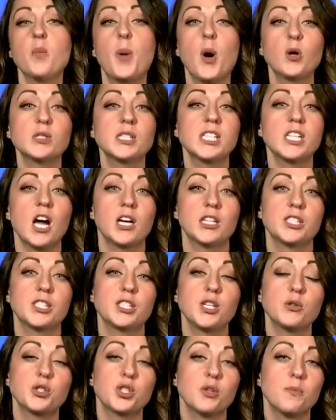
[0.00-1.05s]
posted on
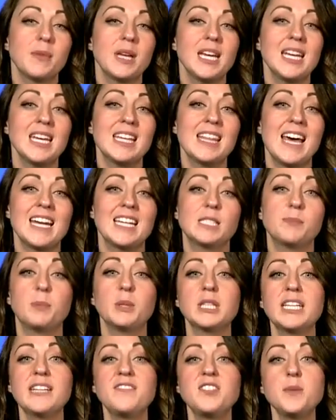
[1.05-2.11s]
social media that is
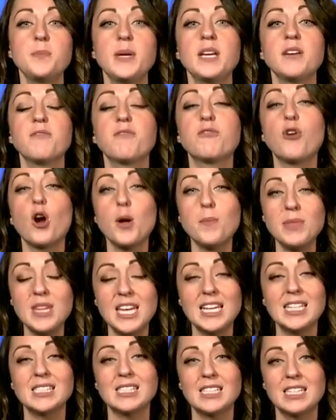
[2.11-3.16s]
believed to be from the
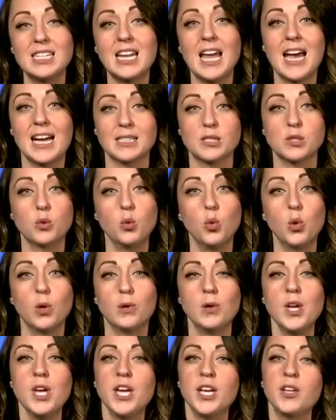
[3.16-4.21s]
incident at
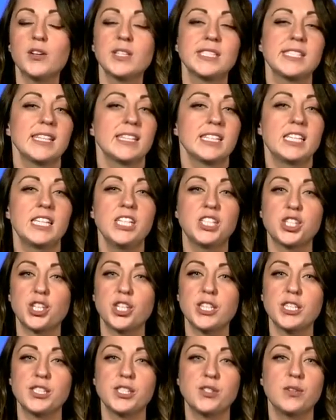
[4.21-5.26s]
school. You can see the teacher
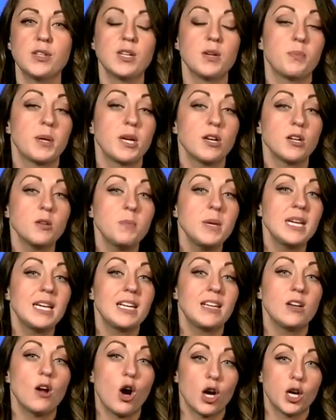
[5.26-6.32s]
and the student appear to be in
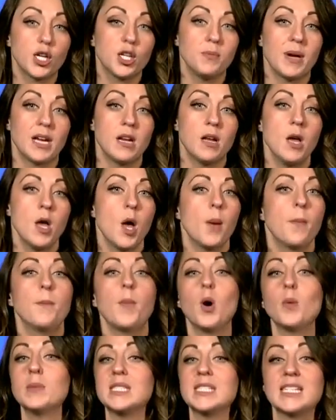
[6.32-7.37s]
an argument.
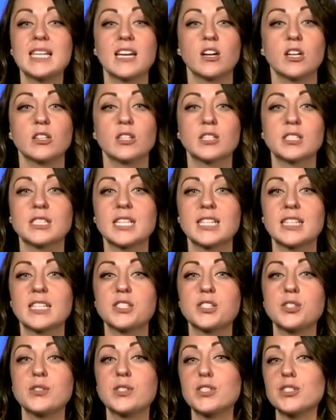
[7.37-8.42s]
Moments later, it looks like the
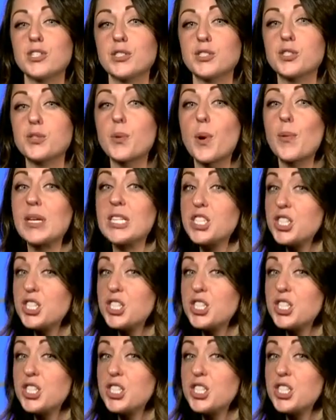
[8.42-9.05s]
student starts throwing